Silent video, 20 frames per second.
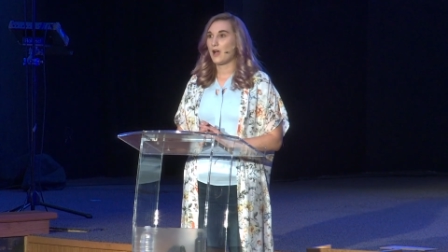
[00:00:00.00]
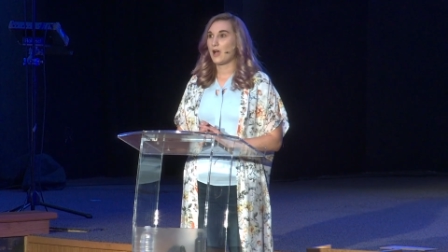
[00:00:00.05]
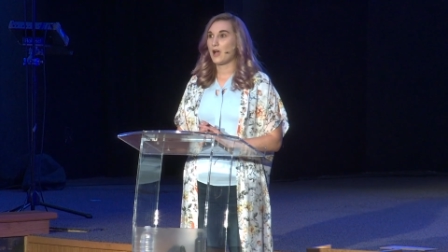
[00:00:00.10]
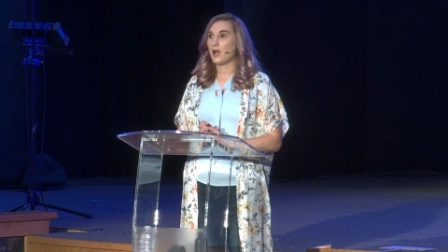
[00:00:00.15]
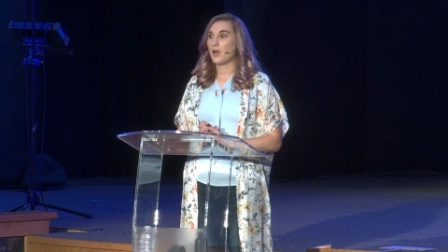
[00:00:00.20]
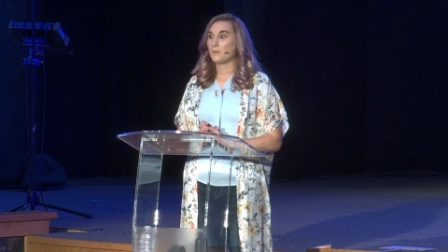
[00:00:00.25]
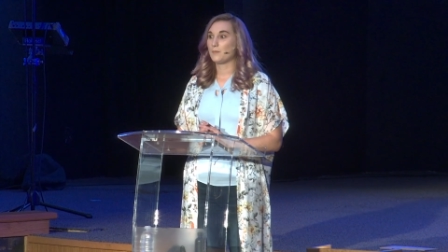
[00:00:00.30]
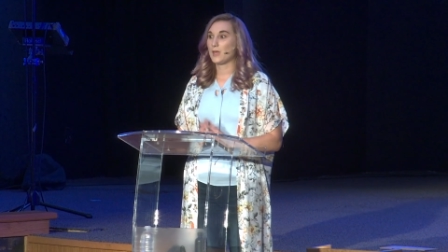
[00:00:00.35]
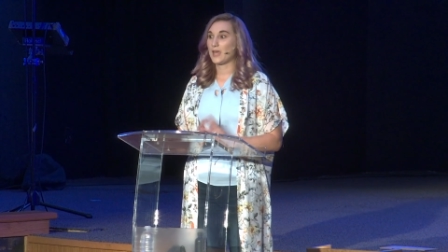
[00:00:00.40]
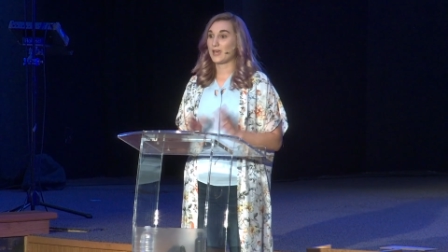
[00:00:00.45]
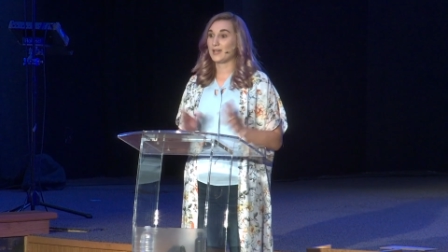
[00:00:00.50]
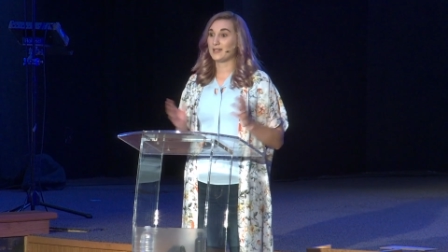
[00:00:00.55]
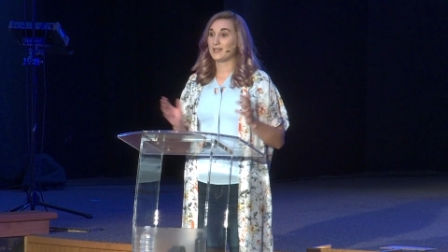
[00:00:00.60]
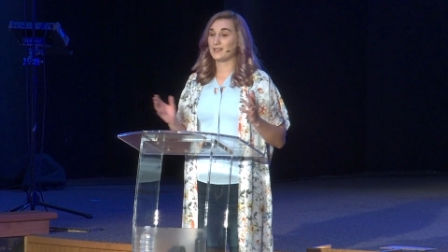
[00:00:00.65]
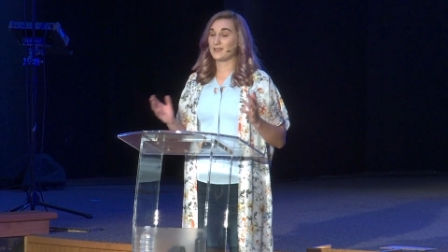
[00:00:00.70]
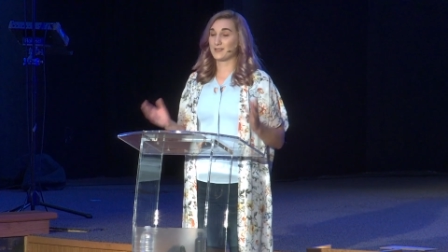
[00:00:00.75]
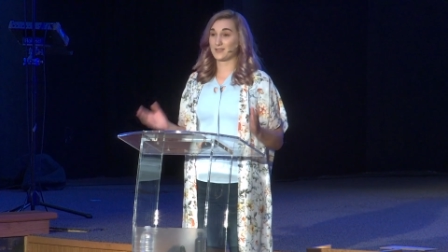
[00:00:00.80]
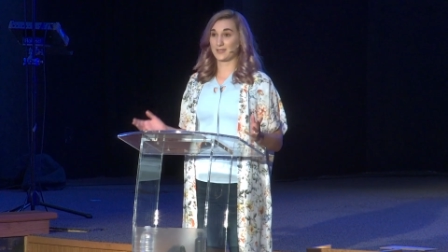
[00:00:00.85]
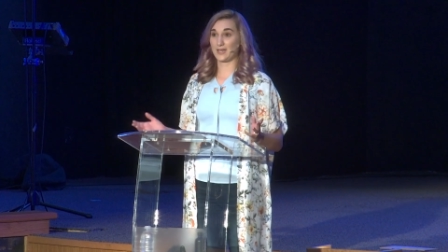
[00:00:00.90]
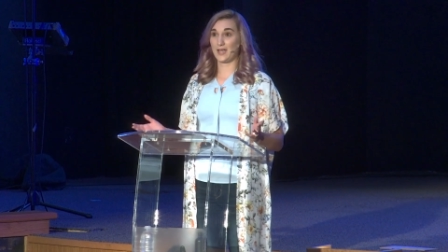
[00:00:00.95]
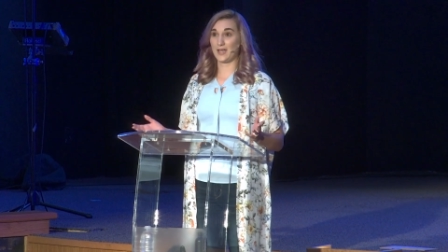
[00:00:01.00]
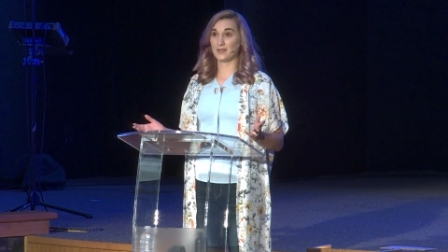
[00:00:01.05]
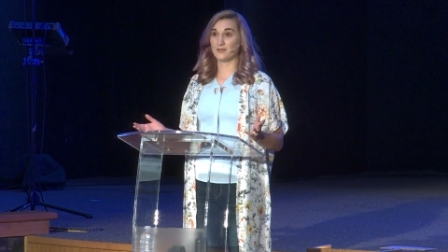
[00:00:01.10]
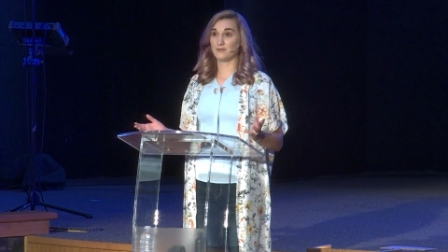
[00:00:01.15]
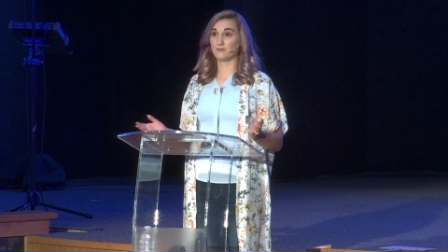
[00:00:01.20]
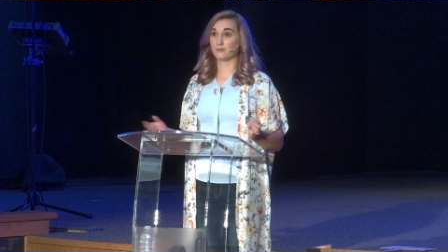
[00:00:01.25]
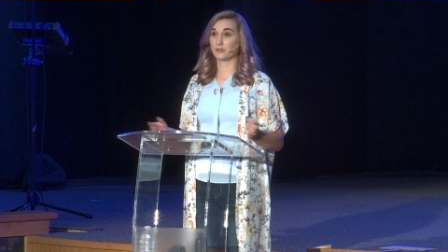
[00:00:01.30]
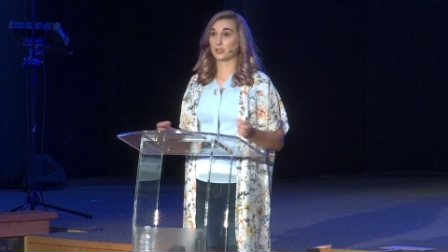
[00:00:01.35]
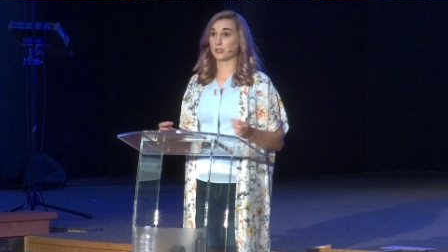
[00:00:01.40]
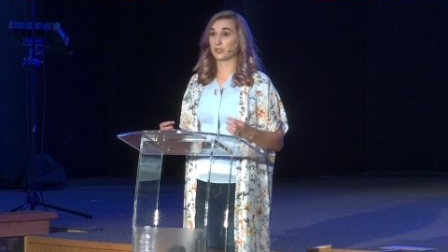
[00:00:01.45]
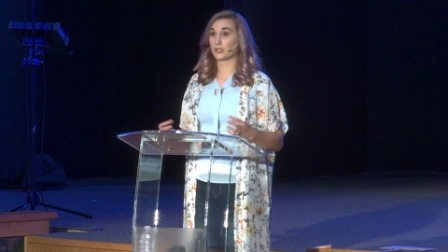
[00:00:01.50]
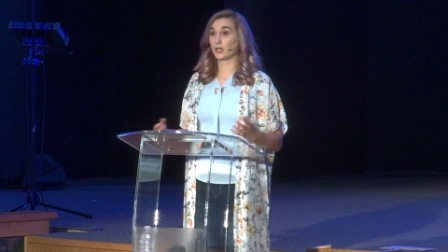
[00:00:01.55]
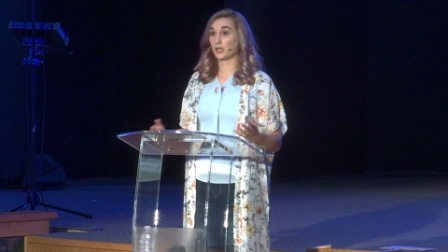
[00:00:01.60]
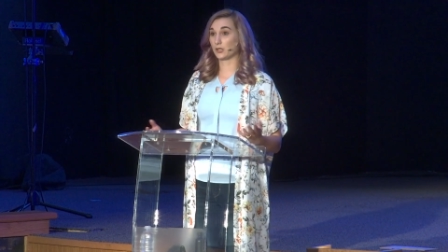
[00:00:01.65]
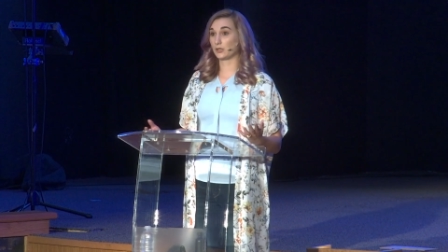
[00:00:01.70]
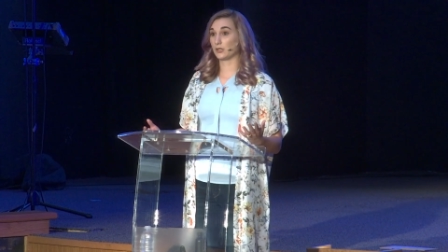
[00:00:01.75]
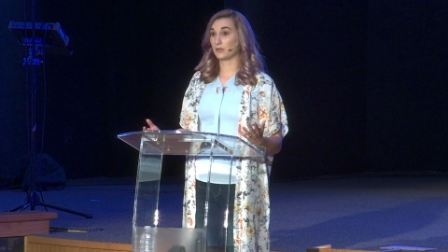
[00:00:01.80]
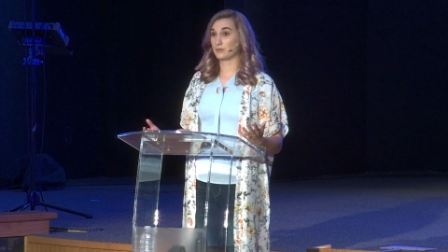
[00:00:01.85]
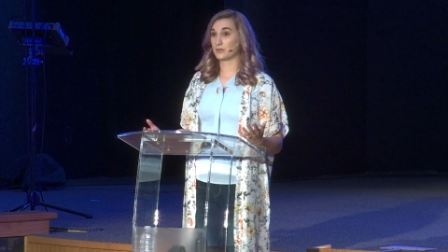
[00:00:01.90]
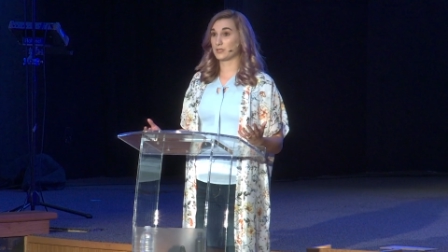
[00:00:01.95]
Um, and instead, for
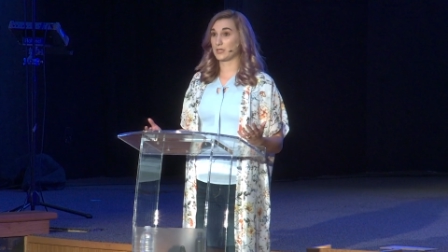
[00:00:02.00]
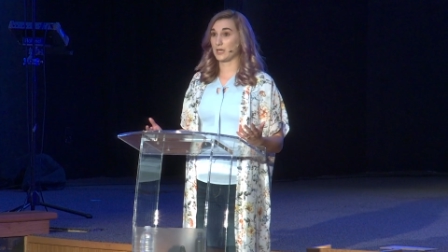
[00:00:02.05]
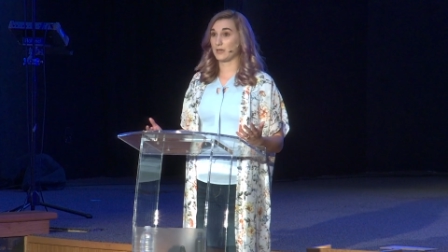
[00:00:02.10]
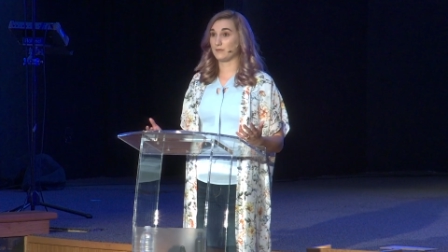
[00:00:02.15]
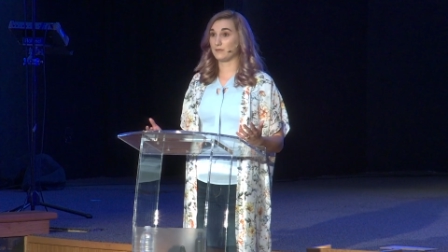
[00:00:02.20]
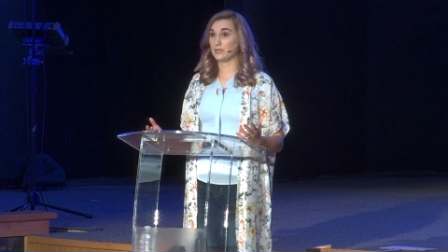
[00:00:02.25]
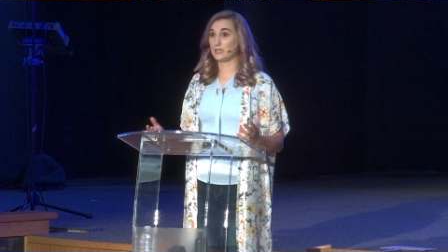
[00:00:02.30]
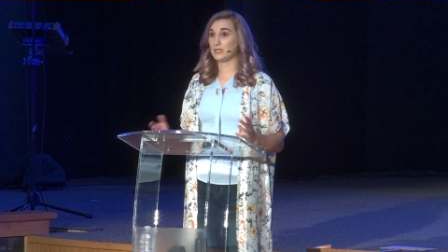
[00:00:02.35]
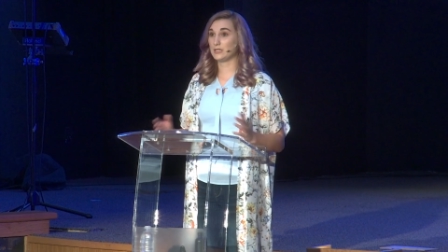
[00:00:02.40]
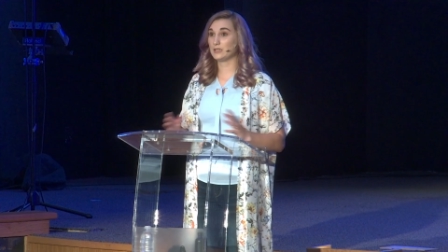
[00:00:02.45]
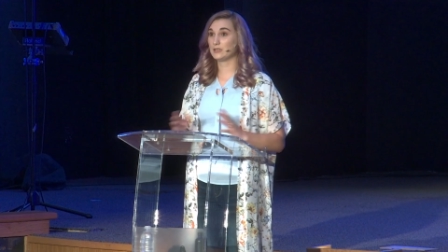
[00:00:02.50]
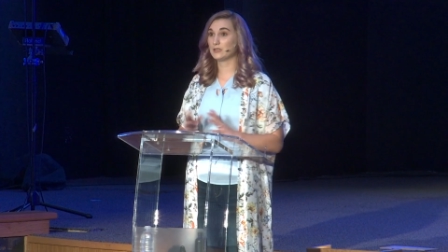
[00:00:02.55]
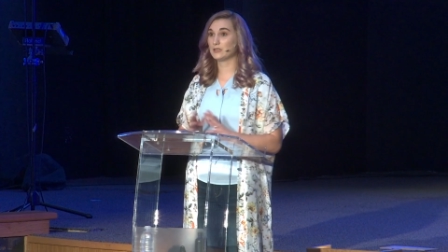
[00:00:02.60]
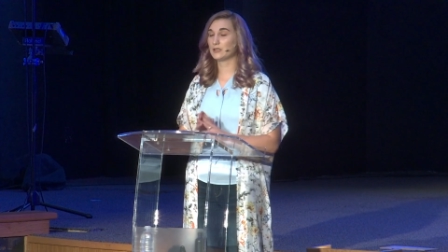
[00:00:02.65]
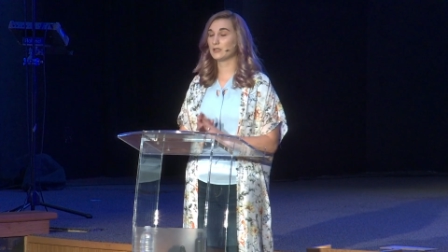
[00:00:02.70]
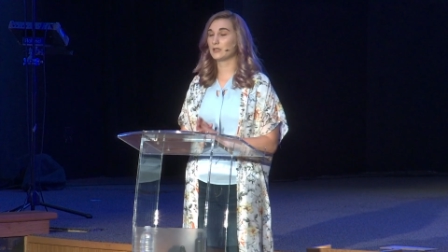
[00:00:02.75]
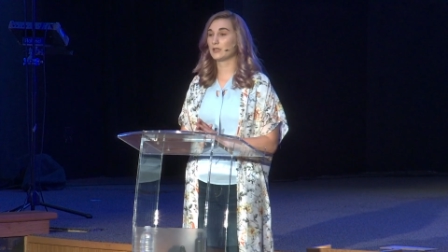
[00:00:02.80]
her own safety,